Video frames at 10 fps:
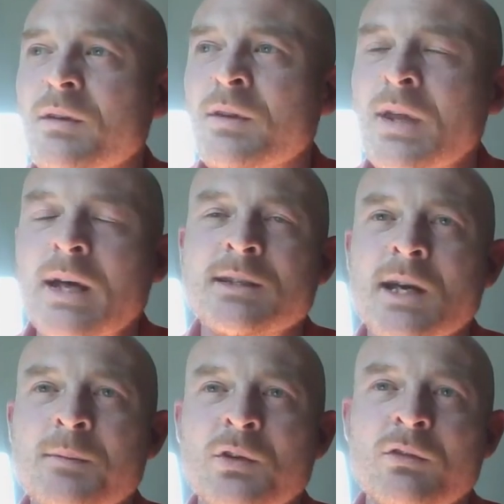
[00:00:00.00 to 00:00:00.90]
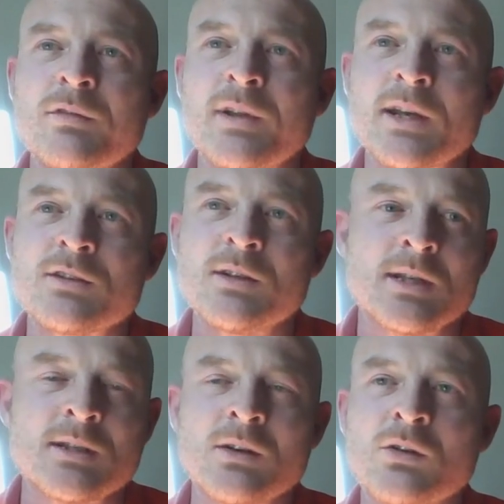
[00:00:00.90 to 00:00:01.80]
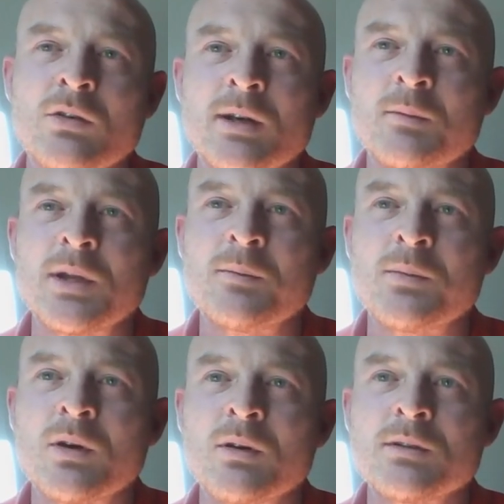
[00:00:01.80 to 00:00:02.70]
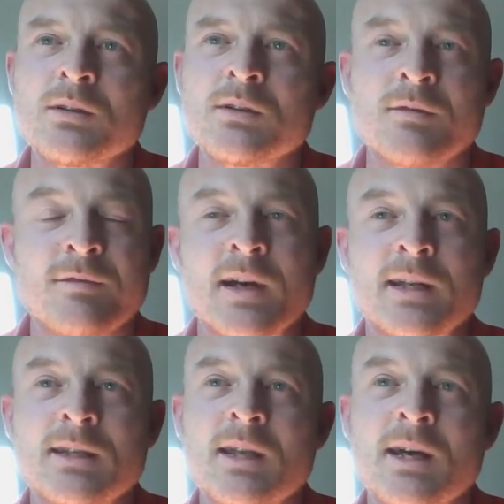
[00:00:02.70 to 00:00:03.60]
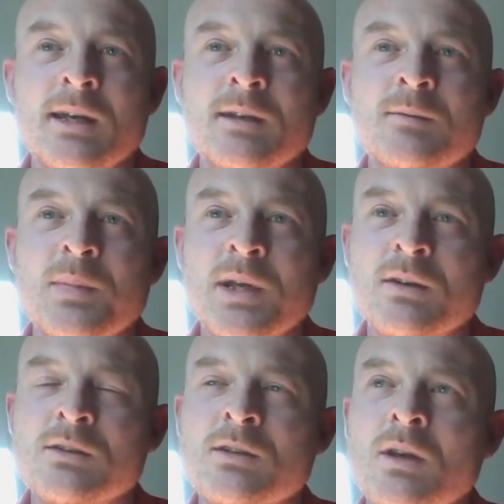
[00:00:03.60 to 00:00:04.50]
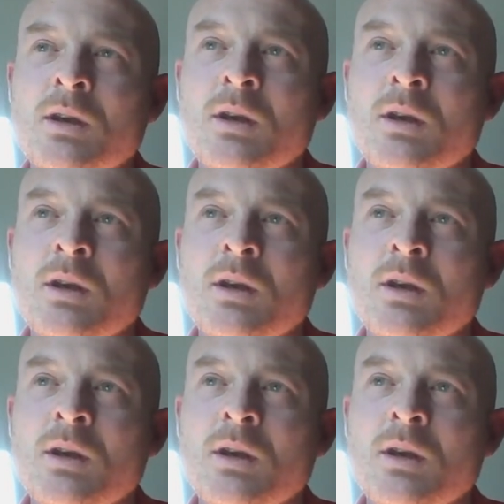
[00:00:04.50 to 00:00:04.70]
that time and reflection is incredibly important to factor that in because